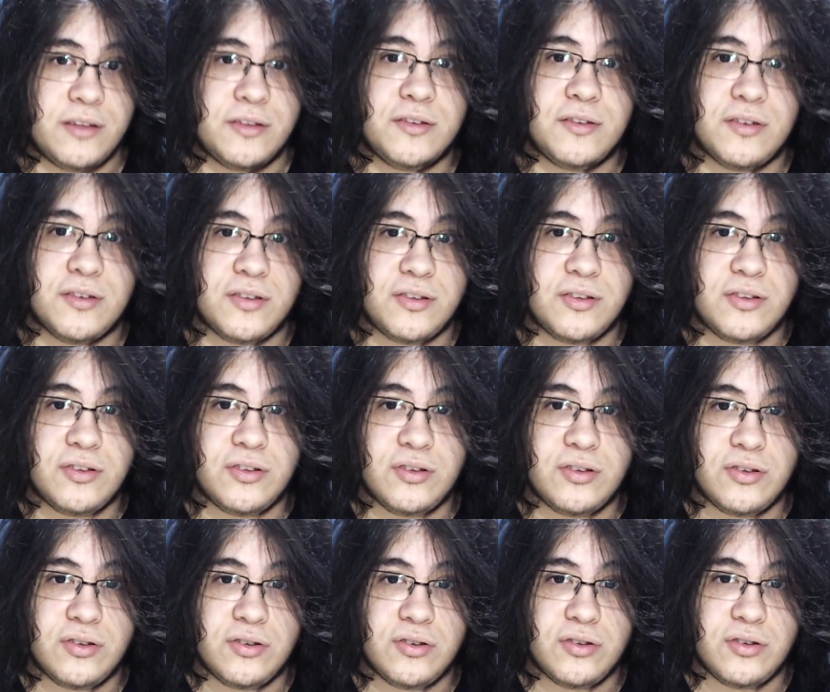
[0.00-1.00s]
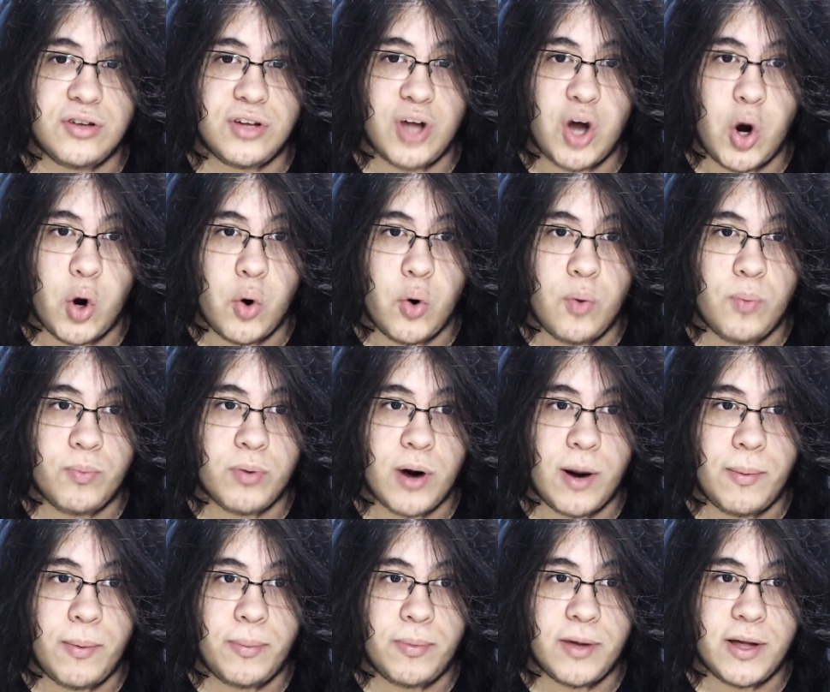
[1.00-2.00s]
just go,
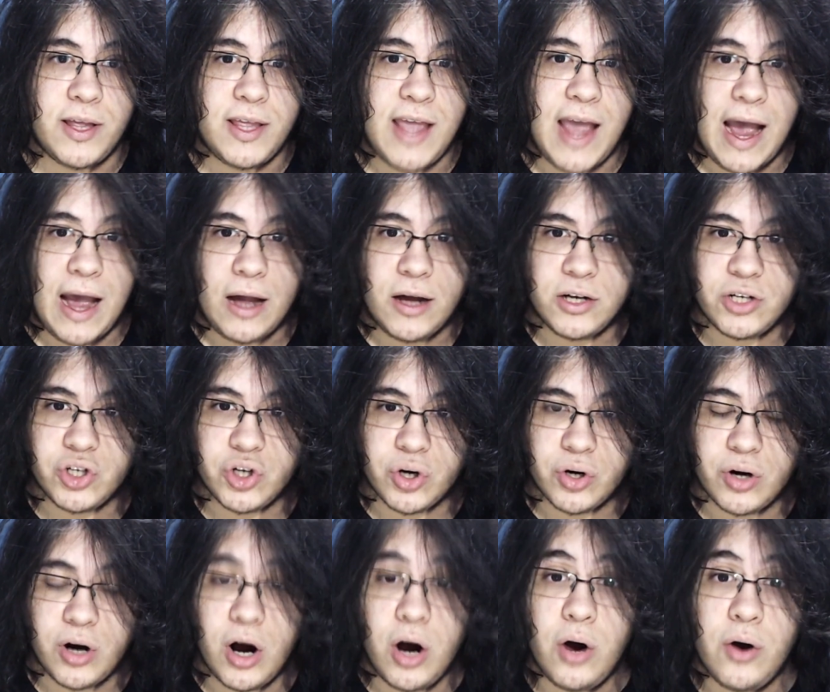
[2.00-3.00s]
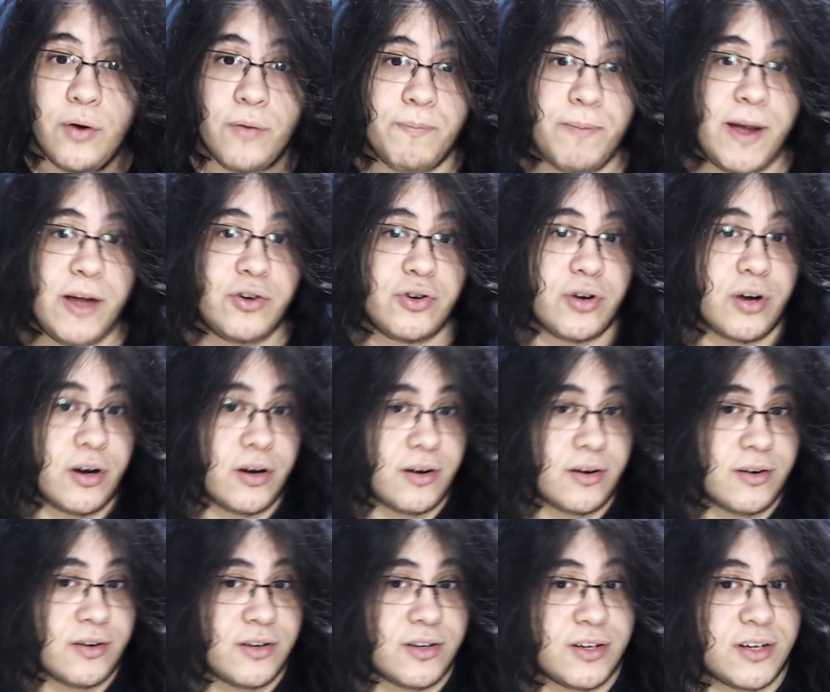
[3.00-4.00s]
probably. Yeah, sure. Oh, Patreon.
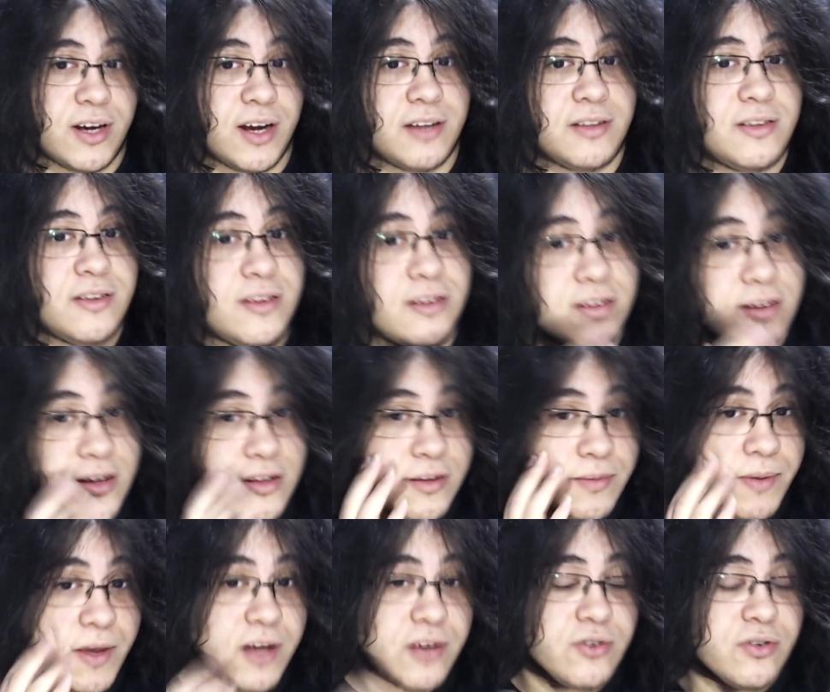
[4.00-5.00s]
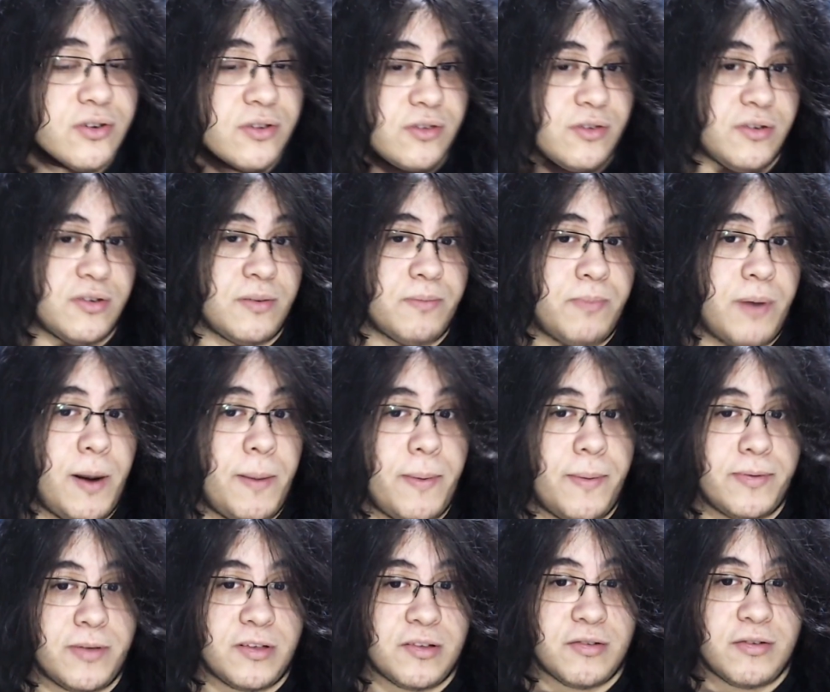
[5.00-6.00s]
Should I check out the Patreon? There's a pop-up
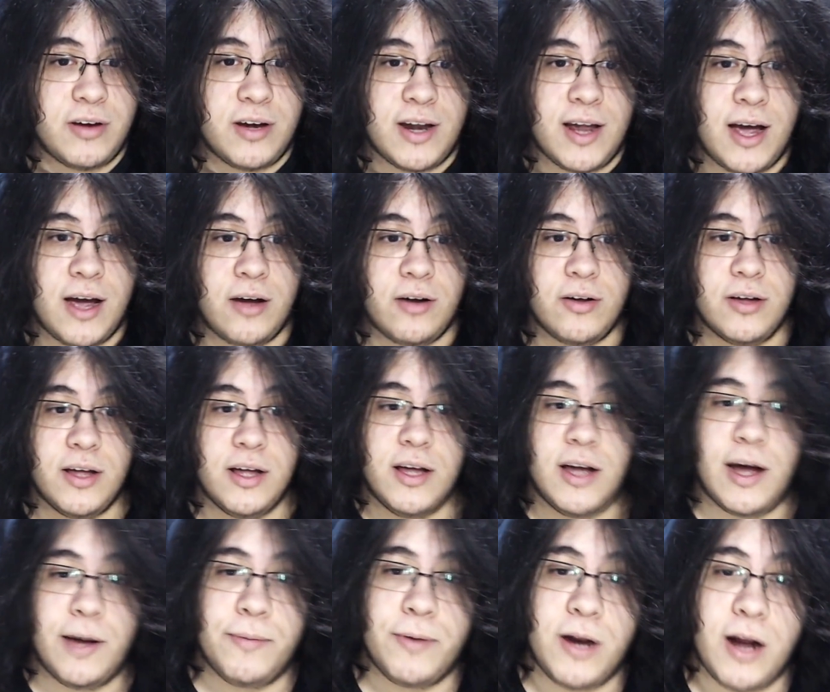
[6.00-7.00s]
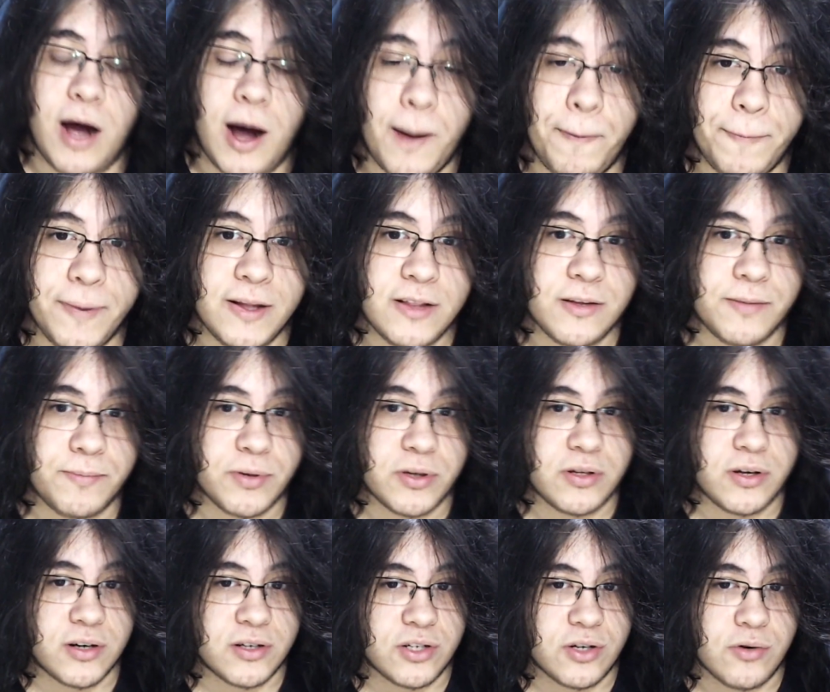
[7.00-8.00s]
on screen now. I've been upping the
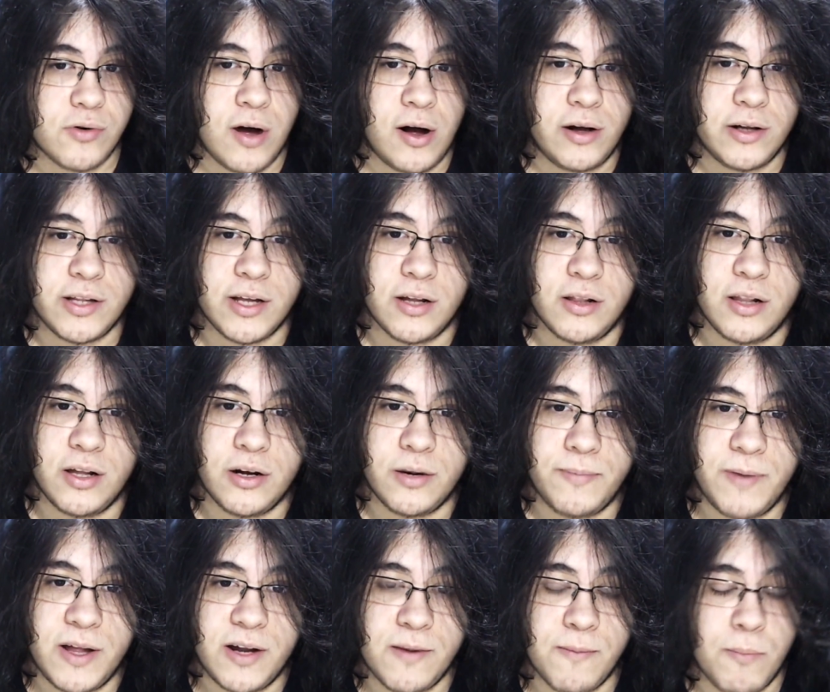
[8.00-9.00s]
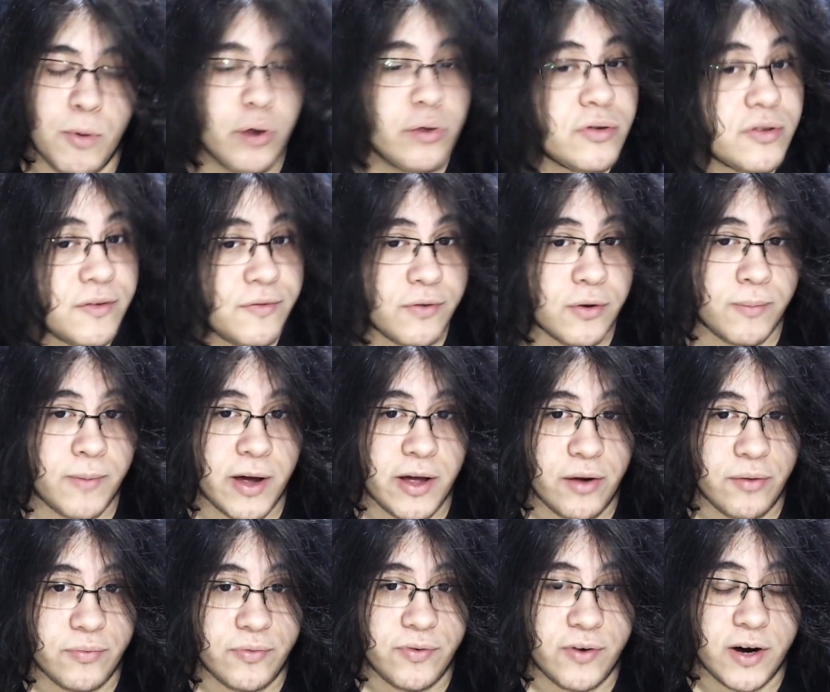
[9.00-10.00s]
production quality a little bit. Mostly for my own
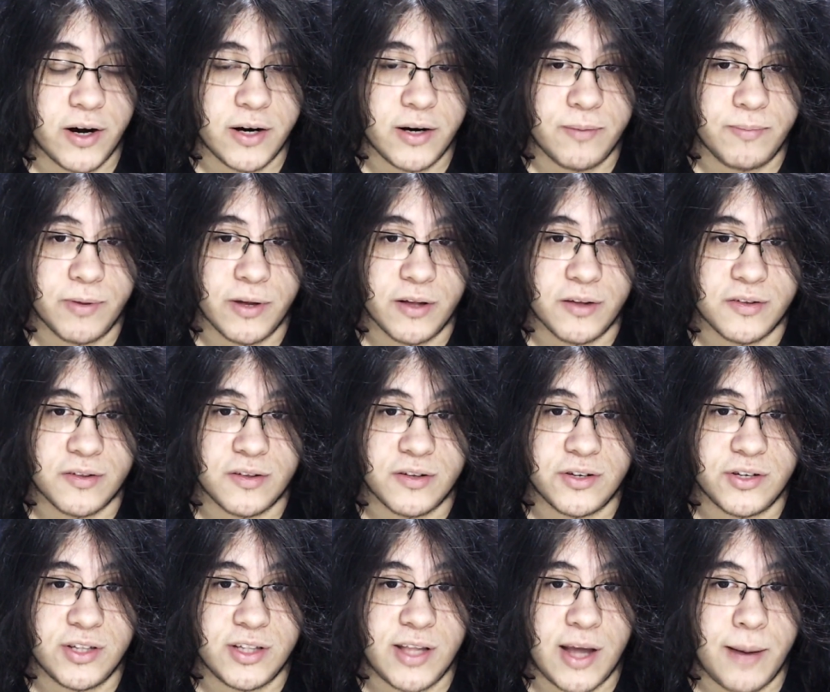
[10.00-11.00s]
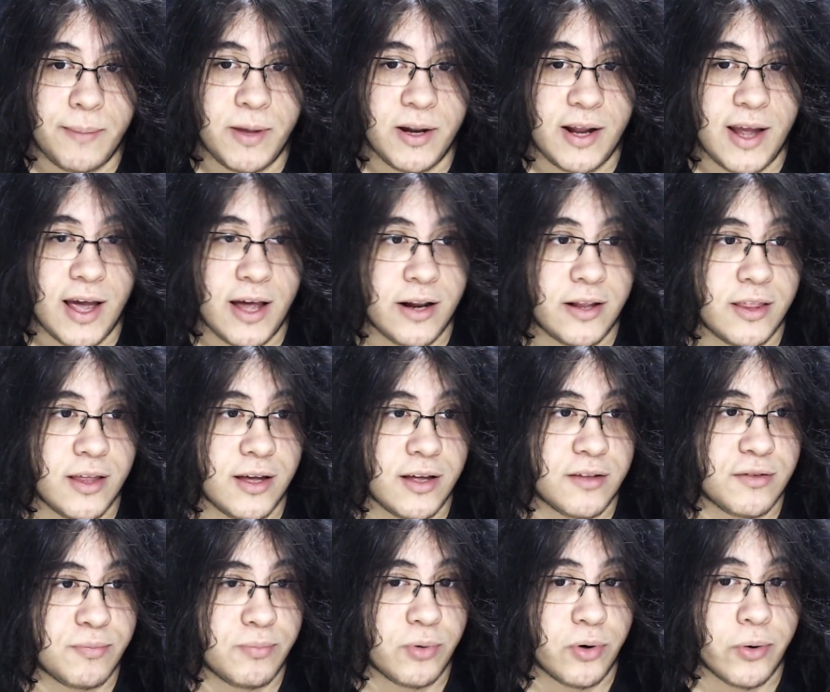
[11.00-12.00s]
fun, because damn it, editing is
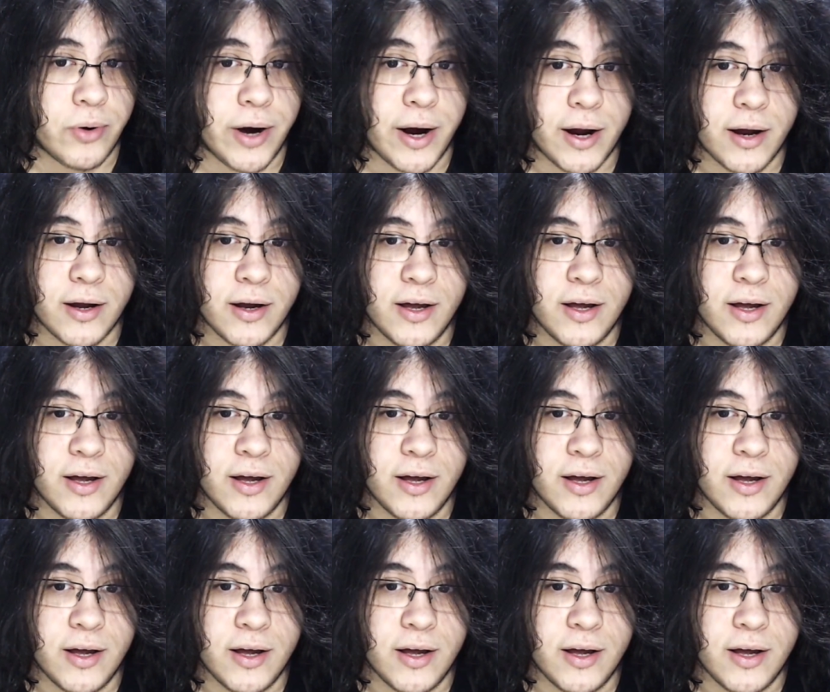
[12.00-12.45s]
boring.